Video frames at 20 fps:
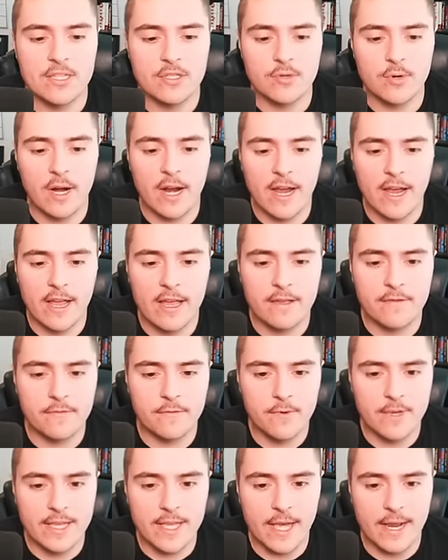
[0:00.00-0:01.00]
drive,
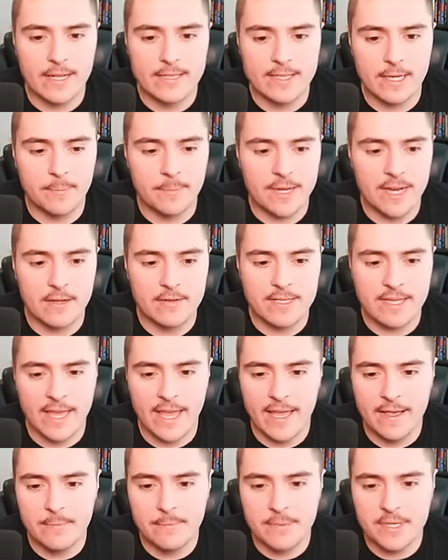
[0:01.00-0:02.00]
we gotta dump it out to
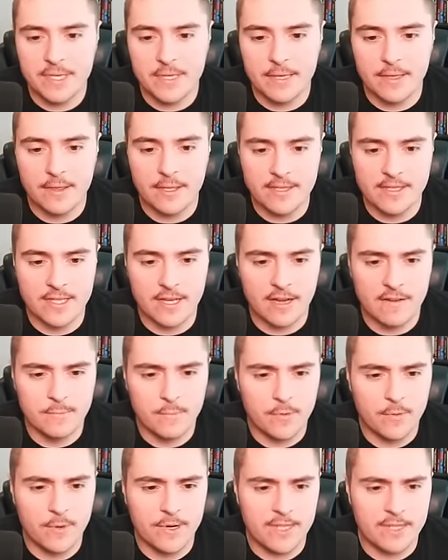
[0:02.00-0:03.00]
Hemby, the
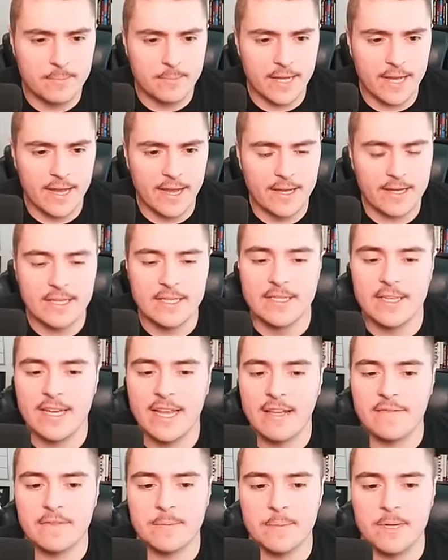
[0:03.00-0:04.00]
sophomore running back. He's gonna
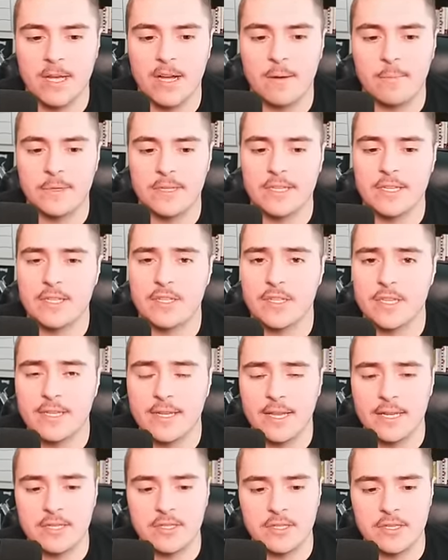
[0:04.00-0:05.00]
have some competition
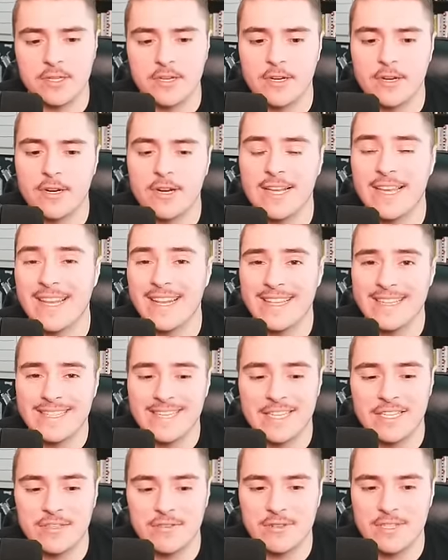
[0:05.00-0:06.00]
next year, and his
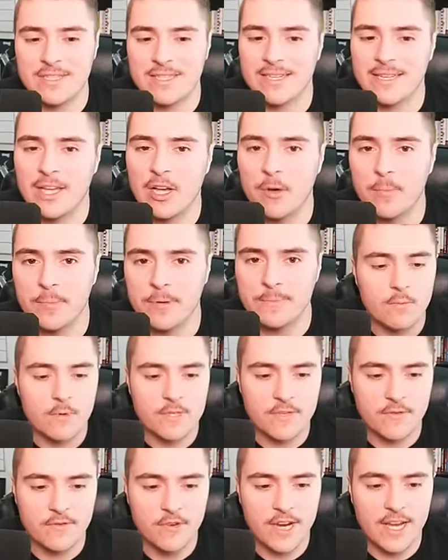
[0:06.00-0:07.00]
injuries didn't help him.
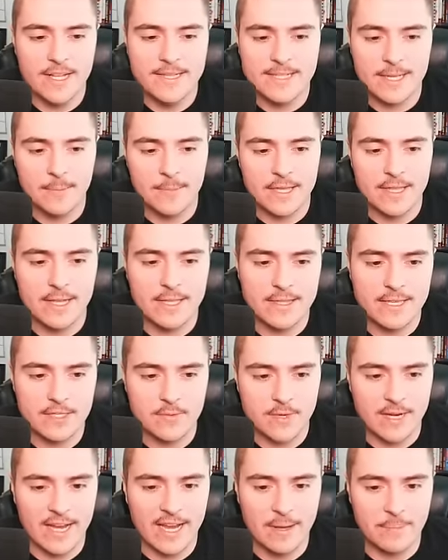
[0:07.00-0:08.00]
Was afraid something like this
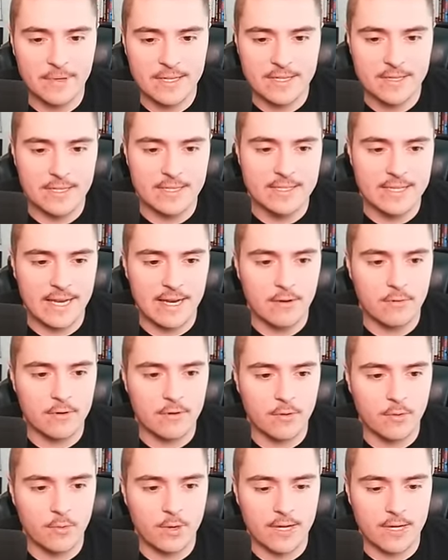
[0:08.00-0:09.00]
would happen. Down
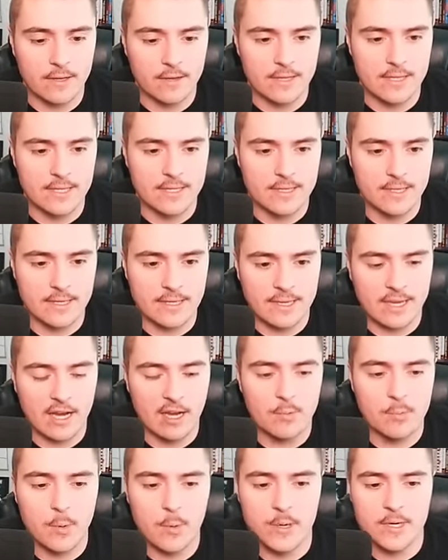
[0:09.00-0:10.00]
quickly to the
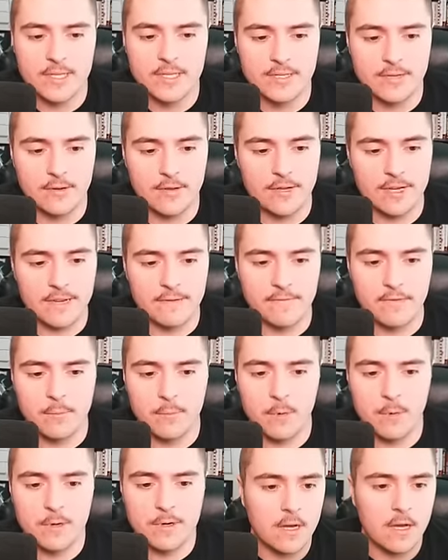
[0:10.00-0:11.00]
Cowboys. They're looking for
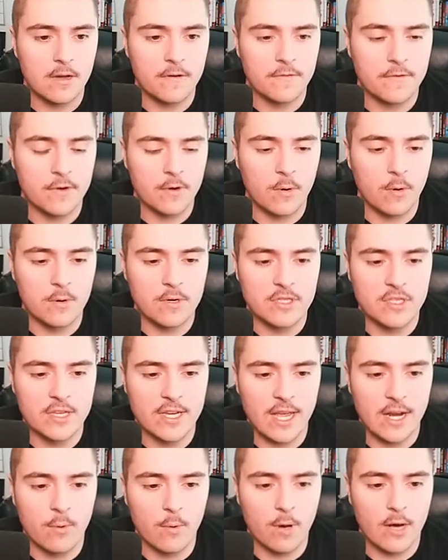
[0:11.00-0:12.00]
more. Of course, you
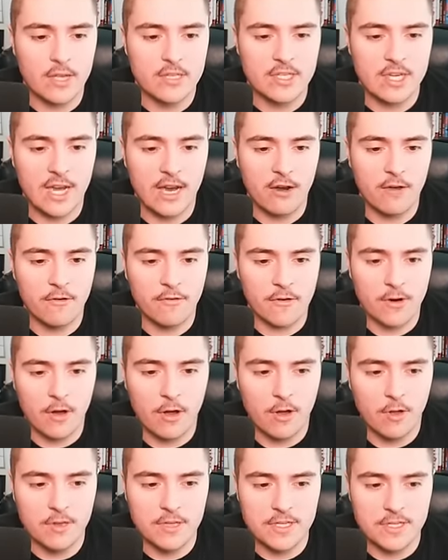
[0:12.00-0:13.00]
gotta watch out for
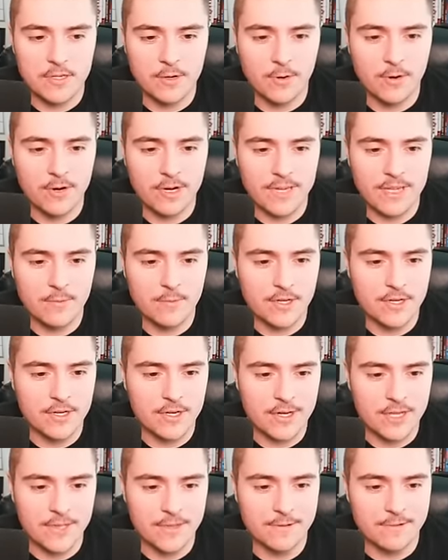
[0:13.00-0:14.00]
Ollie Gordon when you're
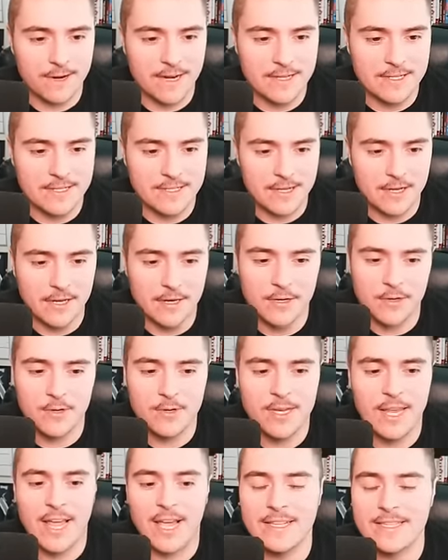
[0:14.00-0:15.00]
in the red
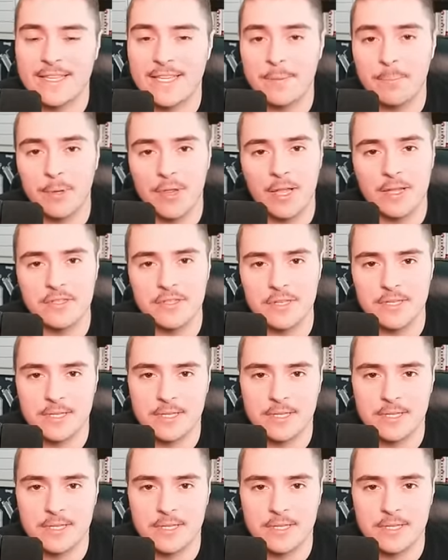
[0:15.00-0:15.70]
zone as he plunges